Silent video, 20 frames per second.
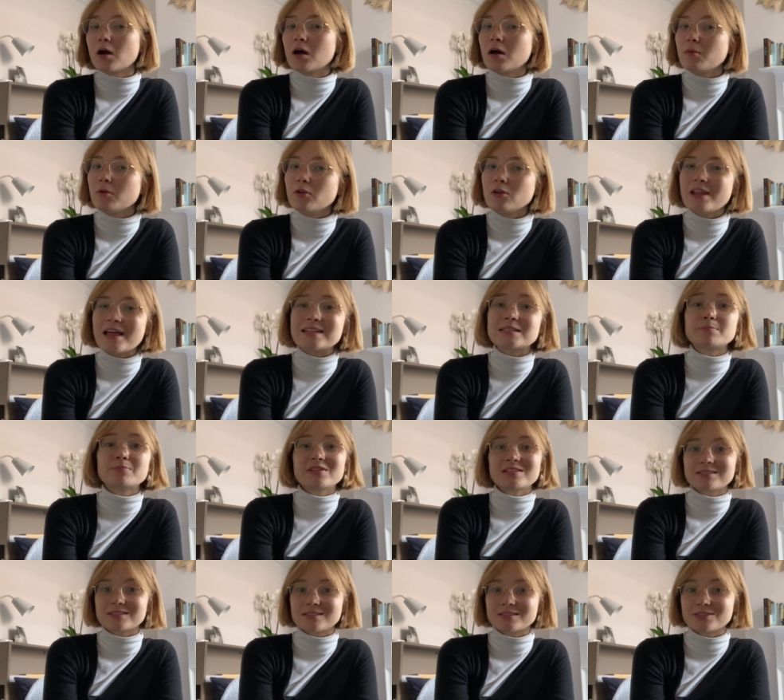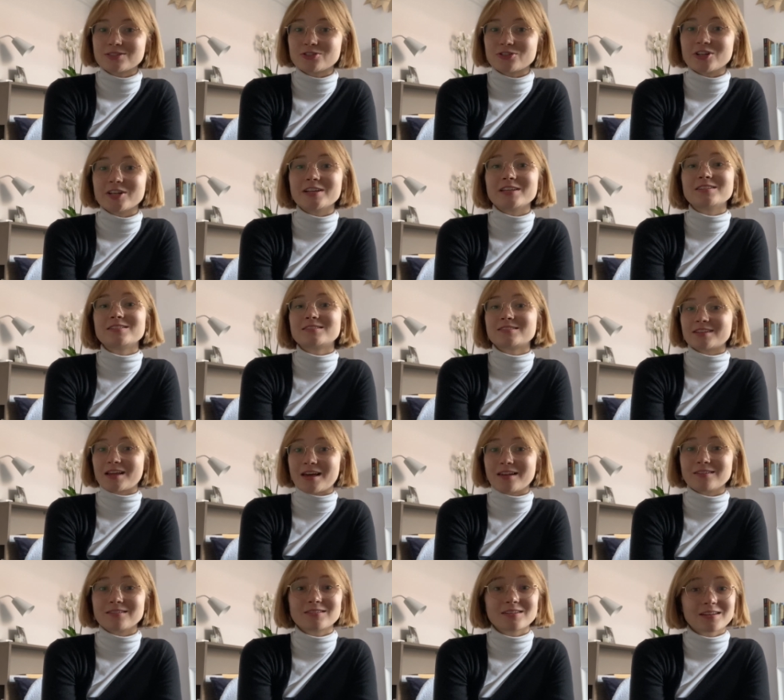less busier streets,
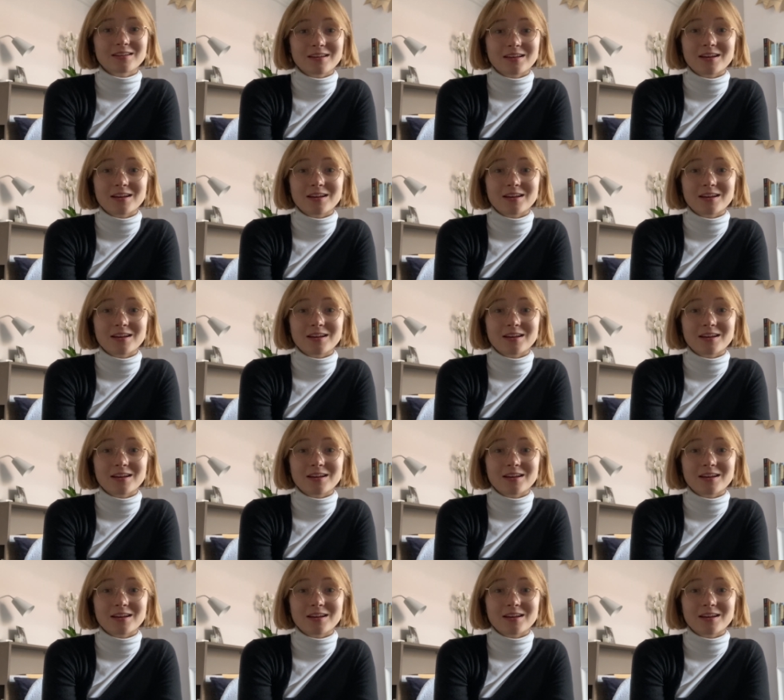and